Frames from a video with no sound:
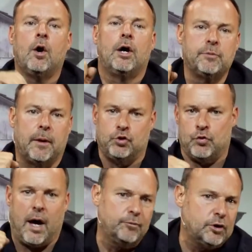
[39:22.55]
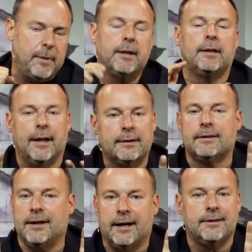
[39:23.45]
It's about truth. I'm just speaking.
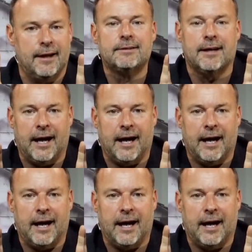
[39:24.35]
Yes, yes, yes.